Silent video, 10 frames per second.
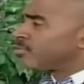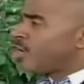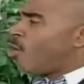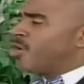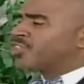
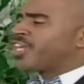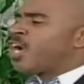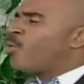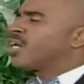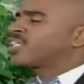Someone said,
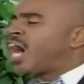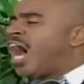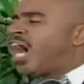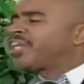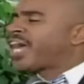Well,
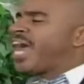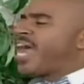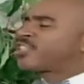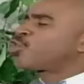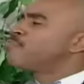God
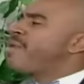had to